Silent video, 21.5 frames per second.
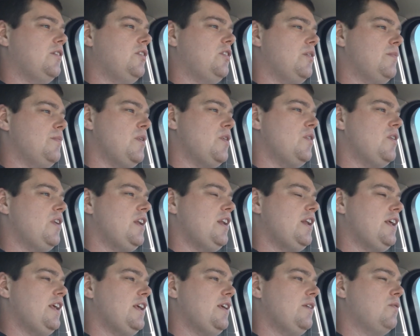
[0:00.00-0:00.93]

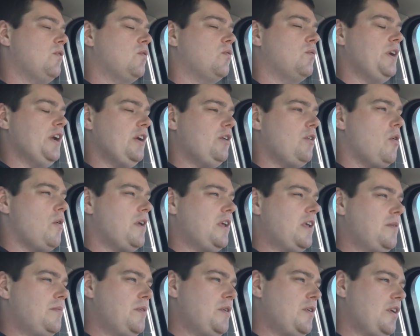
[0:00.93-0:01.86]
community or
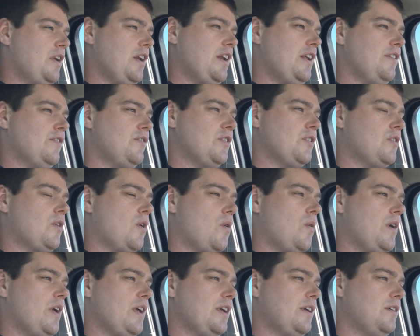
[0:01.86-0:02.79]
regrowing community and the
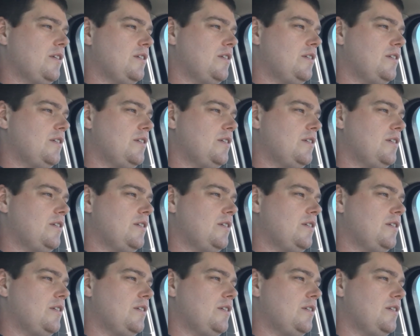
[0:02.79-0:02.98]
growing